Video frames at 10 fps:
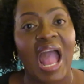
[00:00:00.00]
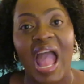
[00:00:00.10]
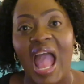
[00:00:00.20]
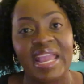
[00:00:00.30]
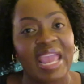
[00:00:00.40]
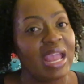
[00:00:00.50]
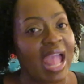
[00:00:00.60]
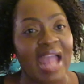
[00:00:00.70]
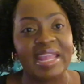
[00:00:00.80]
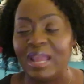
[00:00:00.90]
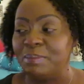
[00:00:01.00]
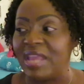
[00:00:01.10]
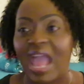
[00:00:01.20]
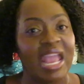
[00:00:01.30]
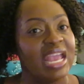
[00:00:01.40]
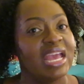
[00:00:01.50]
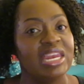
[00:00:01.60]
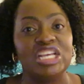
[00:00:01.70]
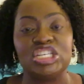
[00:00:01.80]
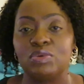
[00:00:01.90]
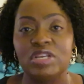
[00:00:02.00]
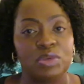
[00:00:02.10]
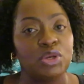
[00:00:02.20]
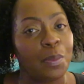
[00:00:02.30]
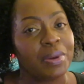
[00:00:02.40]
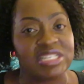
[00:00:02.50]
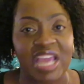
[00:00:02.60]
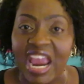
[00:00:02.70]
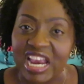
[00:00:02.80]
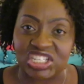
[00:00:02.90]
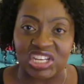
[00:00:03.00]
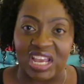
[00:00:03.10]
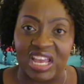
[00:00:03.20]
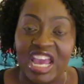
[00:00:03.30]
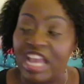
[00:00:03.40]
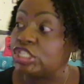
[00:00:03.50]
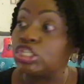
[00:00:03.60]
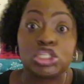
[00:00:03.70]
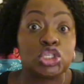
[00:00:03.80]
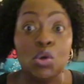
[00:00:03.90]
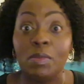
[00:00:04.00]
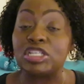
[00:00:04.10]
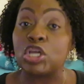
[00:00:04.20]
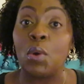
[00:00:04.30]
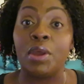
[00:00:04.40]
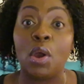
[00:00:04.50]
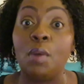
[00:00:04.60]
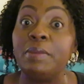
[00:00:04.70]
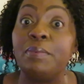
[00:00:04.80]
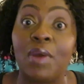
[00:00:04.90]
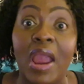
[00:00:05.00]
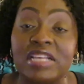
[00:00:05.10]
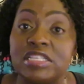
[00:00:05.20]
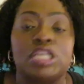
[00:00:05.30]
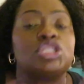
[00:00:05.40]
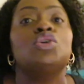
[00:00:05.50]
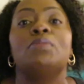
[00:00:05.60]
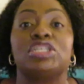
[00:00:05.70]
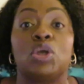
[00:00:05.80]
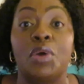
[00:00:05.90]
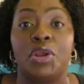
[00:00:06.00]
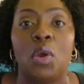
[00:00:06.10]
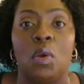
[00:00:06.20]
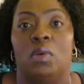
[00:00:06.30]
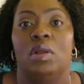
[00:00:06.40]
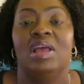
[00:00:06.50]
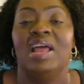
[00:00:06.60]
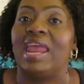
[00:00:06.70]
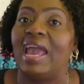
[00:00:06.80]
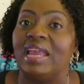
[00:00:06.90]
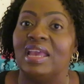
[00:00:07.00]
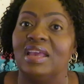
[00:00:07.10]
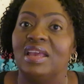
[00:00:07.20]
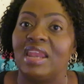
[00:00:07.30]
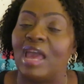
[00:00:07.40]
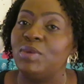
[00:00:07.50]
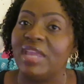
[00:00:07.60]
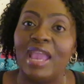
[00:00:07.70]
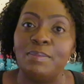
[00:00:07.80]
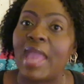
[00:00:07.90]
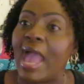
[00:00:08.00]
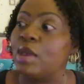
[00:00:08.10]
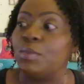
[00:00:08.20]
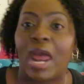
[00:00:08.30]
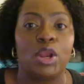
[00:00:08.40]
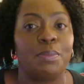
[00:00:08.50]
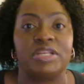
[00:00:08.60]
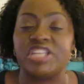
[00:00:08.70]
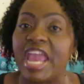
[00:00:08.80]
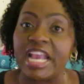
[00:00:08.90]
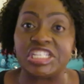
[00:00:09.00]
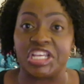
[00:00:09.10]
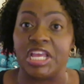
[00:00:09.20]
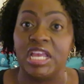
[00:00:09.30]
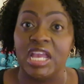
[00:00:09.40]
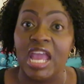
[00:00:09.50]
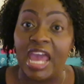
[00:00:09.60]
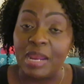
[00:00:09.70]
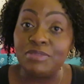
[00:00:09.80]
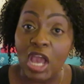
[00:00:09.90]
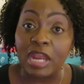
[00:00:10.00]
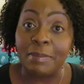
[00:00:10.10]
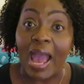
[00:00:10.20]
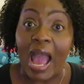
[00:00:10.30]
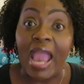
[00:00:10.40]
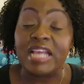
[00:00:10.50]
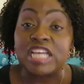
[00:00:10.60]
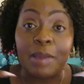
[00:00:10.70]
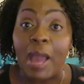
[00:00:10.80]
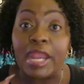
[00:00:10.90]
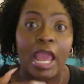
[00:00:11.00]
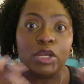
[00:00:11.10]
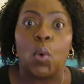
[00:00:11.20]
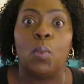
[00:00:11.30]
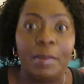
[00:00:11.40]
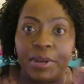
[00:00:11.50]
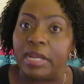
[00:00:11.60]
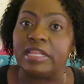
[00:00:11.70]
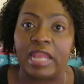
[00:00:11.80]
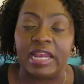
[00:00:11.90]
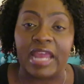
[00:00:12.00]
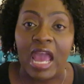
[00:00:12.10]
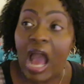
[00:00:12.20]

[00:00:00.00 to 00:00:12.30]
I, I can't I can't be out here in these streets with no protection. It's just too much going on. People crazy. It's too much going on. Like like we can't be out here without no protection. And I'm talking about I ain't talking about like no weapon or nothing like that.